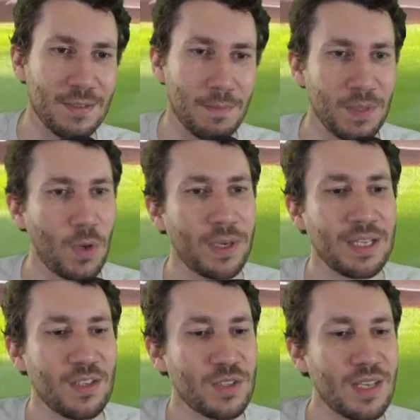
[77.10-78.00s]
So Manoah
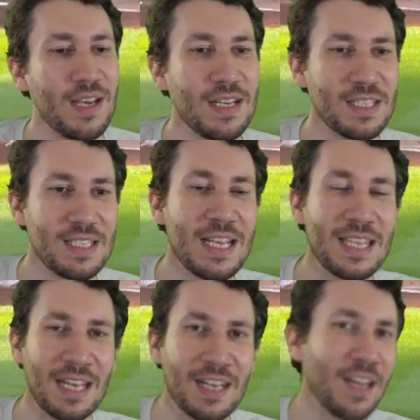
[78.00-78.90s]
can just sneak
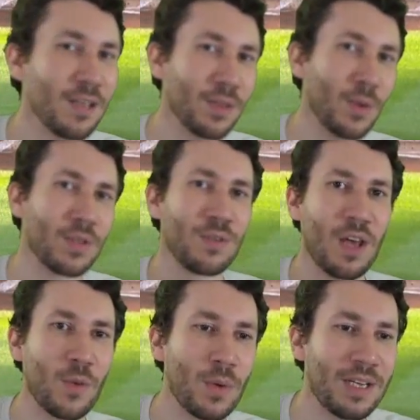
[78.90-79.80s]
that in. Now you can throw
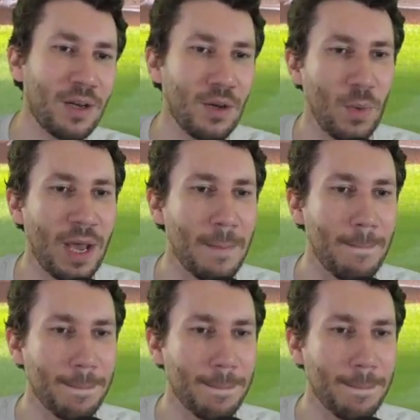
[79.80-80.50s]
another one down and away.